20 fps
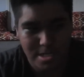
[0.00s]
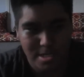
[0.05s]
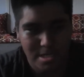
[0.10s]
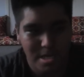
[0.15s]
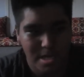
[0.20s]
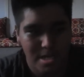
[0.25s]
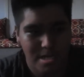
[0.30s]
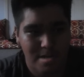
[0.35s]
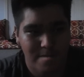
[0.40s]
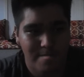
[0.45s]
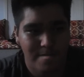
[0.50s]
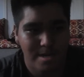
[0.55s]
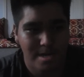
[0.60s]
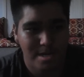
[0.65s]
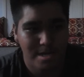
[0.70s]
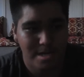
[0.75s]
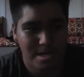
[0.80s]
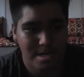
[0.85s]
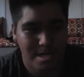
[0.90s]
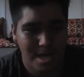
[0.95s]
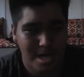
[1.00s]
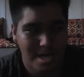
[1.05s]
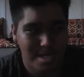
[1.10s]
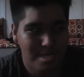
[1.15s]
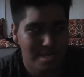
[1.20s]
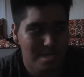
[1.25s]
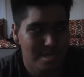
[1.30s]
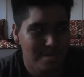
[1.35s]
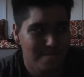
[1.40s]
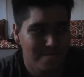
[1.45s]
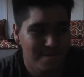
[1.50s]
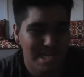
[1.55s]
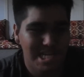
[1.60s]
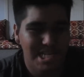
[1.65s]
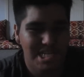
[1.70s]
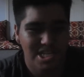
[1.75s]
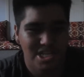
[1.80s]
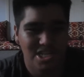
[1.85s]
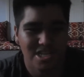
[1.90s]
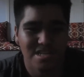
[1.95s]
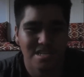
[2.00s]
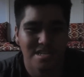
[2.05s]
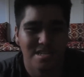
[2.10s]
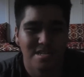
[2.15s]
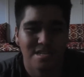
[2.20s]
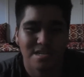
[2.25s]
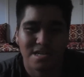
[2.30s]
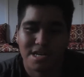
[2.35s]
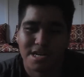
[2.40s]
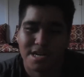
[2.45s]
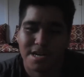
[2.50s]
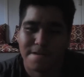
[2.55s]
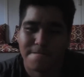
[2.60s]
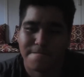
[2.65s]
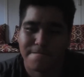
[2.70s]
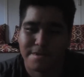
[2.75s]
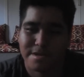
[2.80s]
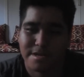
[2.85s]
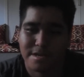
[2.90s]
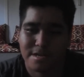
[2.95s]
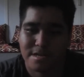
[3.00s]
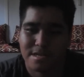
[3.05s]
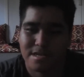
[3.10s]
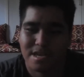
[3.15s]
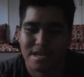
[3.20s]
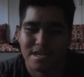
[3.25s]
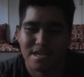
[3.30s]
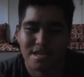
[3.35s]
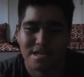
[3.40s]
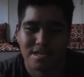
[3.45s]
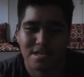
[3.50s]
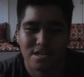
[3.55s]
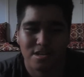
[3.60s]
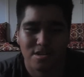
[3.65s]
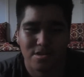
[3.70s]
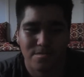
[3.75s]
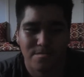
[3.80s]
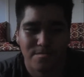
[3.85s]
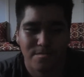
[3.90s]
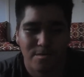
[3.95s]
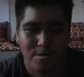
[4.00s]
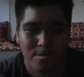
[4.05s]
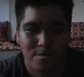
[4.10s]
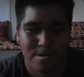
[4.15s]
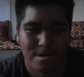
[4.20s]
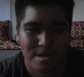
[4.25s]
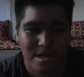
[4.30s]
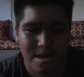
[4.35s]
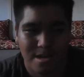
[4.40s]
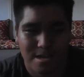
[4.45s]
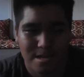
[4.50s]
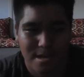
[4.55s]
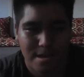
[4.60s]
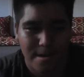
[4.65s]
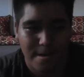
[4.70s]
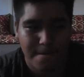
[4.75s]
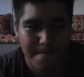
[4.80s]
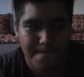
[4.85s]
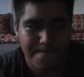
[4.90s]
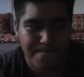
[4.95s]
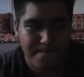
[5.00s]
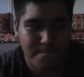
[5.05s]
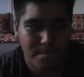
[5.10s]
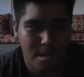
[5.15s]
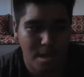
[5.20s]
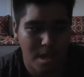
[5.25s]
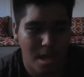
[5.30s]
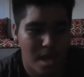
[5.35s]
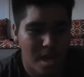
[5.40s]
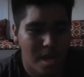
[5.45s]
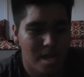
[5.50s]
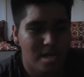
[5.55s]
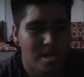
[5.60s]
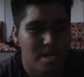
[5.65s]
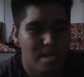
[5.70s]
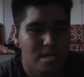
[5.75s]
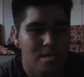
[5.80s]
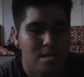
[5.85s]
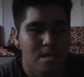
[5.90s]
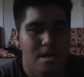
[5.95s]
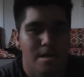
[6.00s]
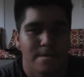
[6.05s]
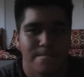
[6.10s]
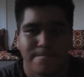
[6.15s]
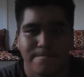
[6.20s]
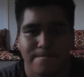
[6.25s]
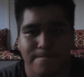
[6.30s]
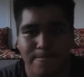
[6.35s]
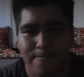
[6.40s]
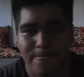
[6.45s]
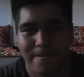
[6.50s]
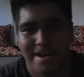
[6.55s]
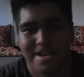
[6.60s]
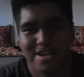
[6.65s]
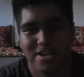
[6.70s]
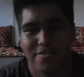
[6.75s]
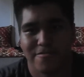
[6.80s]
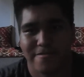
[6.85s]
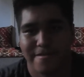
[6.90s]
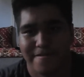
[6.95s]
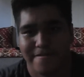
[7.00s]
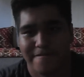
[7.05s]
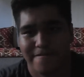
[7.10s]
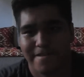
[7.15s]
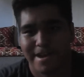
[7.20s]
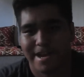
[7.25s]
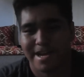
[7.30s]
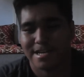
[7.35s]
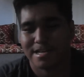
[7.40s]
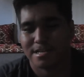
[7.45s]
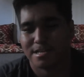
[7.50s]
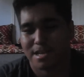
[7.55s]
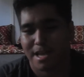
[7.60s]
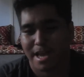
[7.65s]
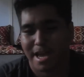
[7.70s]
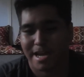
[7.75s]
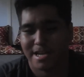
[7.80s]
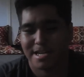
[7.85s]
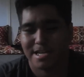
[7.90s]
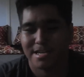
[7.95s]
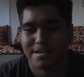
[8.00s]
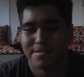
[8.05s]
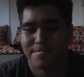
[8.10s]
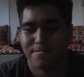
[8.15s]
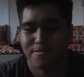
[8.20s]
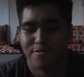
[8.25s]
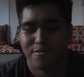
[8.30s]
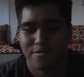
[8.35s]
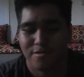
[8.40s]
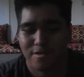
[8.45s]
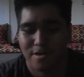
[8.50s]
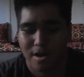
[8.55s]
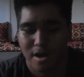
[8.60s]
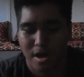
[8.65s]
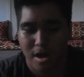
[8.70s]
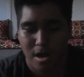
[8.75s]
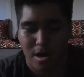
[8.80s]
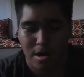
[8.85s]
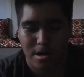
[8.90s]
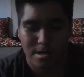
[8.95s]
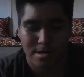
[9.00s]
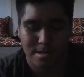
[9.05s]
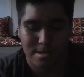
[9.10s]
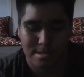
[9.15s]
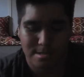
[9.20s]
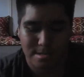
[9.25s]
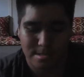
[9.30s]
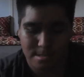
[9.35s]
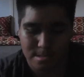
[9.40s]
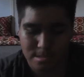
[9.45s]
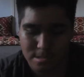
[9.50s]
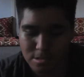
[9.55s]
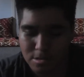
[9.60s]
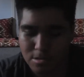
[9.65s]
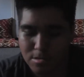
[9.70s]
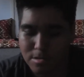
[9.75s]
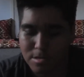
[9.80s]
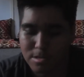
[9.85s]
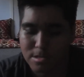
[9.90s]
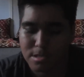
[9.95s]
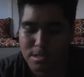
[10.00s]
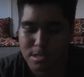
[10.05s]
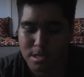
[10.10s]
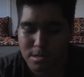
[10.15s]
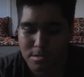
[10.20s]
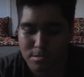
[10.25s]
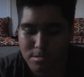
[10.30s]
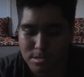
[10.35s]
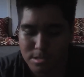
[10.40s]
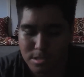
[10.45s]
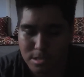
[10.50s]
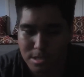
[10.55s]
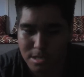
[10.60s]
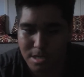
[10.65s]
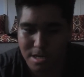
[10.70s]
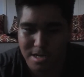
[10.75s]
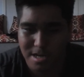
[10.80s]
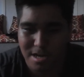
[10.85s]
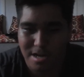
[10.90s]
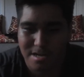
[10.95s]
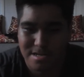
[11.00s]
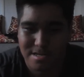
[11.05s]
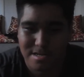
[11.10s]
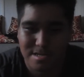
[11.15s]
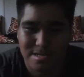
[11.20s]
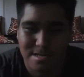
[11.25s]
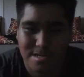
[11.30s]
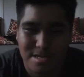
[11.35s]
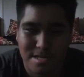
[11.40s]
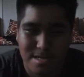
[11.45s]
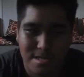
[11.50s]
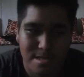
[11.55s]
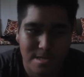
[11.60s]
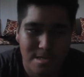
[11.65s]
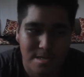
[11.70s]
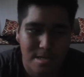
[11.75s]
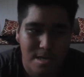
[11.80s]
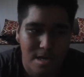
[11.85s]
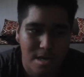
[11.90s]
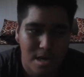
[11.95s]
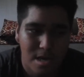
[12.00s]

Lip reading: get to be class of the PG because they get to do more like adding Ranger effects, adding more on swords and also like other things.